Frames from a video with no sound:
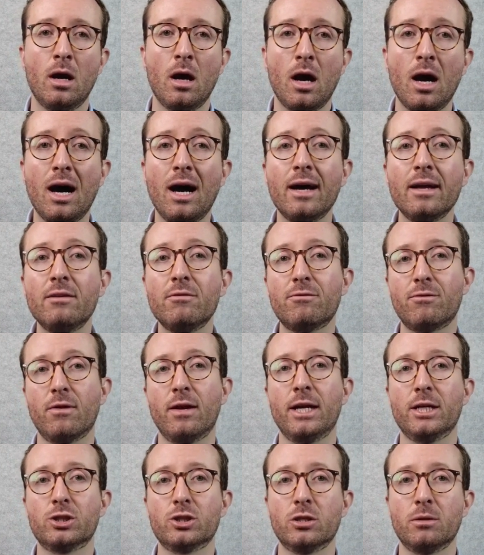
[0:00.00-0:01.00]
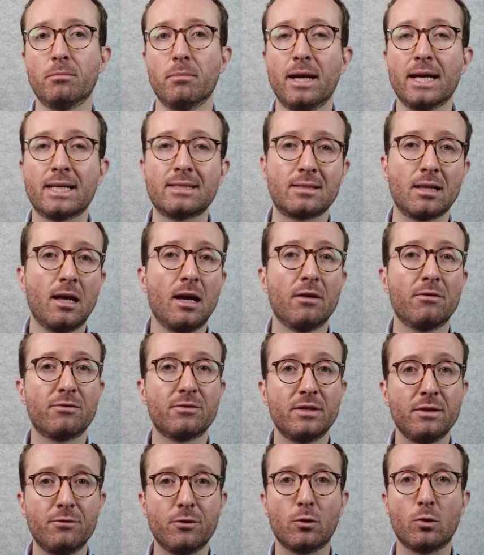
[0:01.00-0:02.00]
High inflation makes life
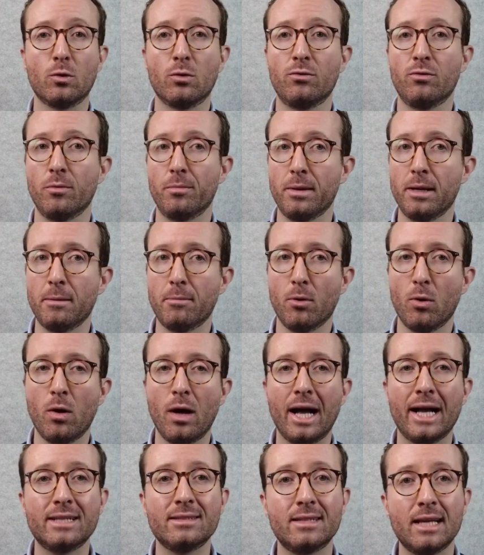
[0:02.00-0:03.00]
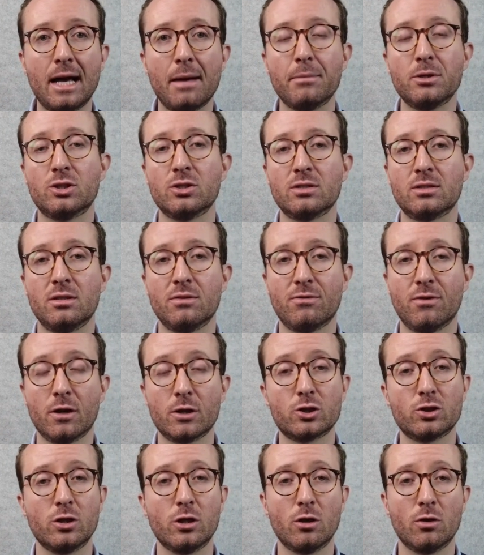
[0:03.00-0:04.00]
difficult for people and damages the
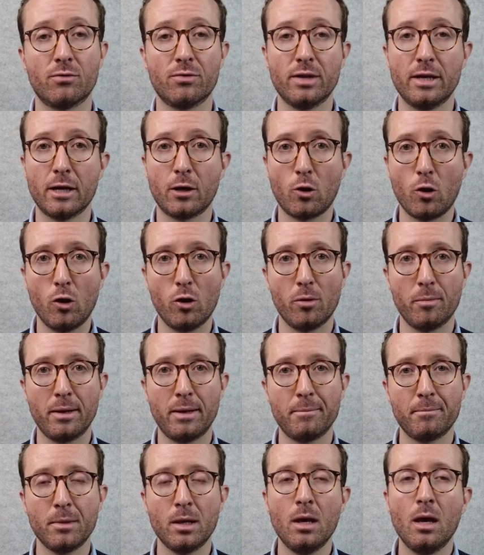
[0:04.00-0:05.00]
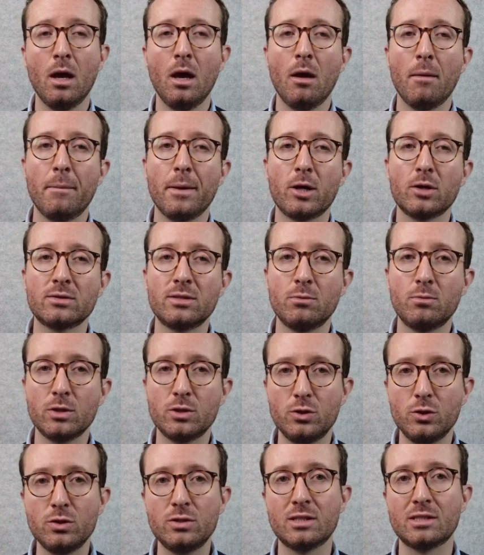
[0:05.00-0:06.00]
functioning of the economy because it
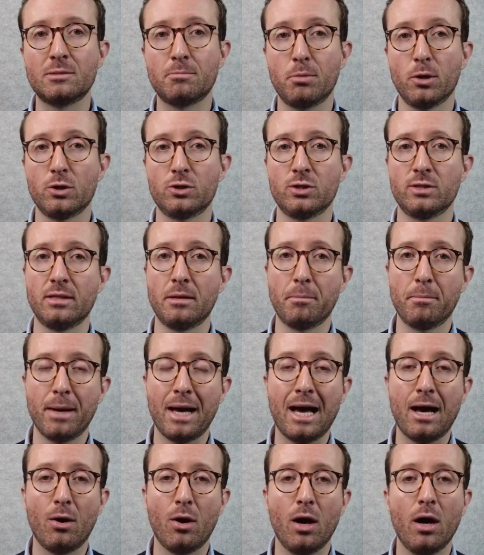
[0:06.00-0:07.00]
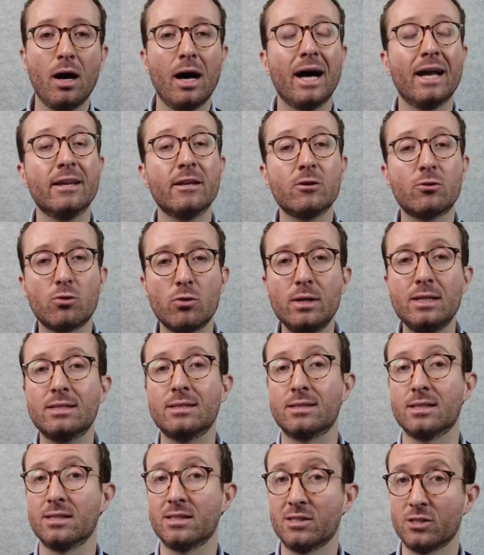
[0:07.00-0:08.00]
reduces purchasing power and
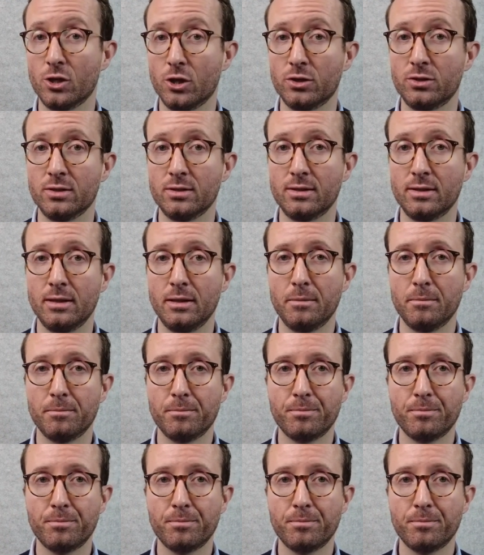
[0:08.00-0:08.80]
increases uncertainty.